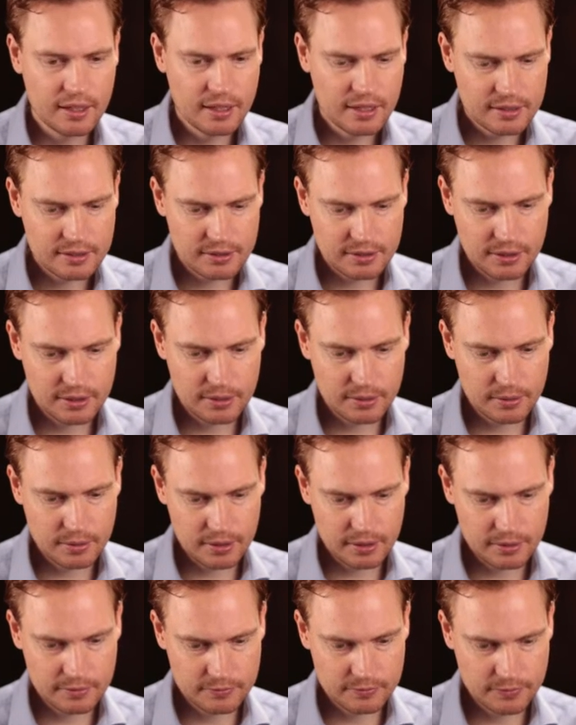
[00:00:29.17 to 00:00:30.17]

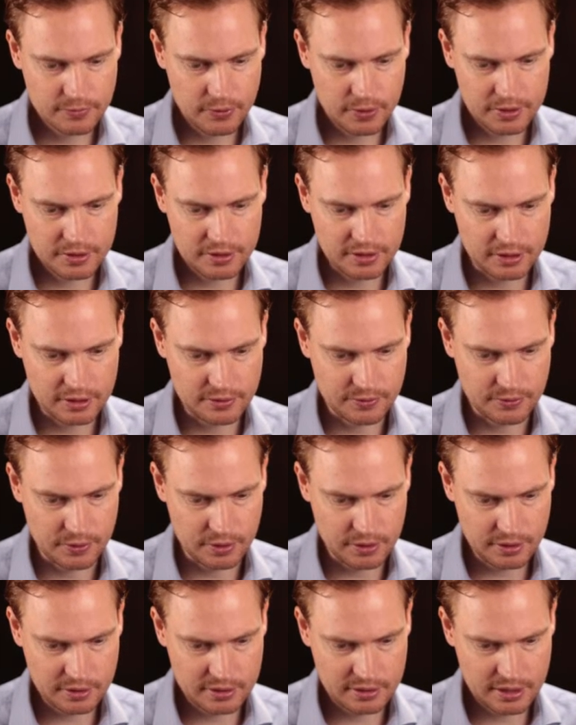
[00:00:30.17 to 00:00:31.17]
So, first things
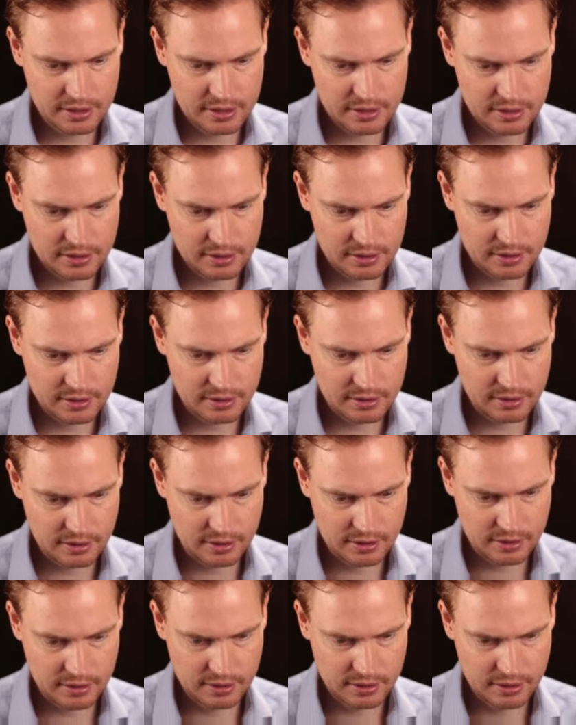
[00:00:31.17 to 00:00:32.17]
first, let's just
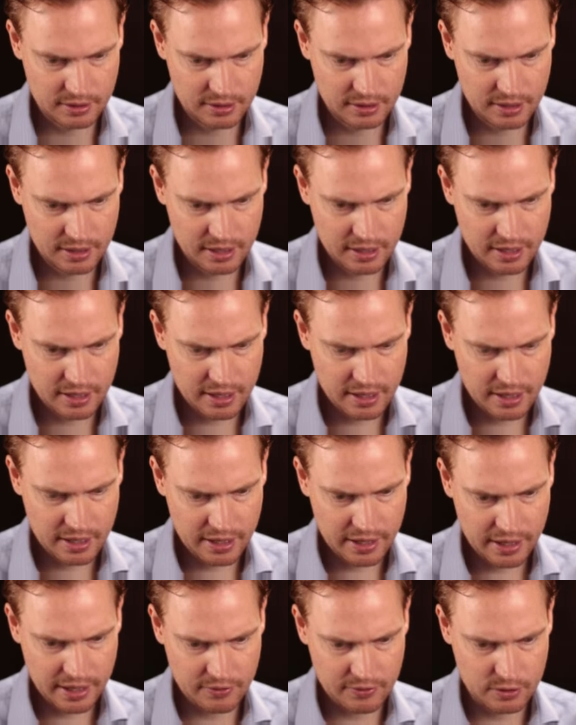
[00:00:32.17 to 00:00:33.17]

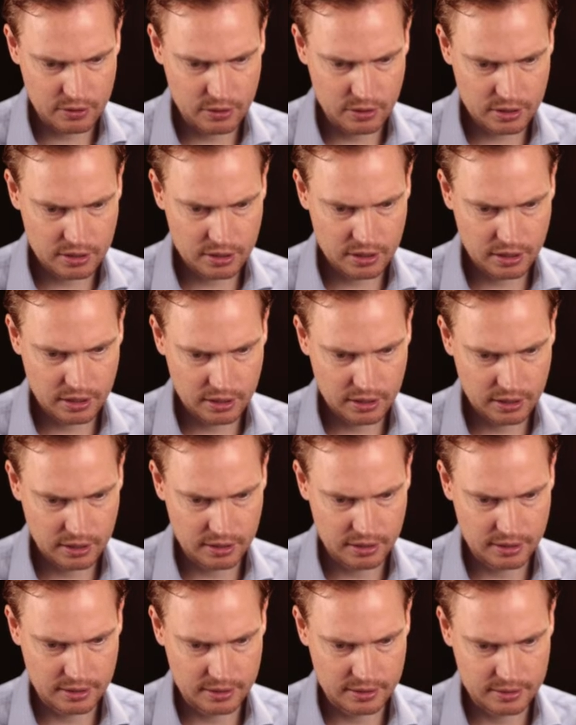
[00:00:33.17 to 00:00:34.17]
have a look.
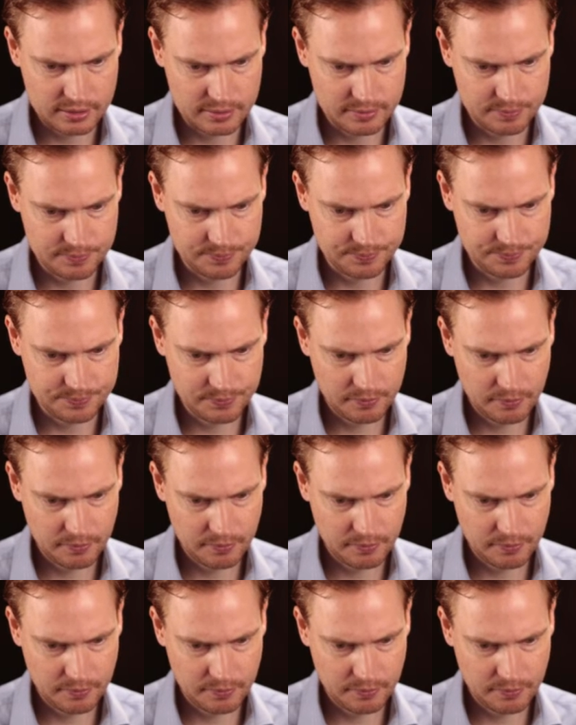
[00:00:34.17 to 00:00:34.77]
Let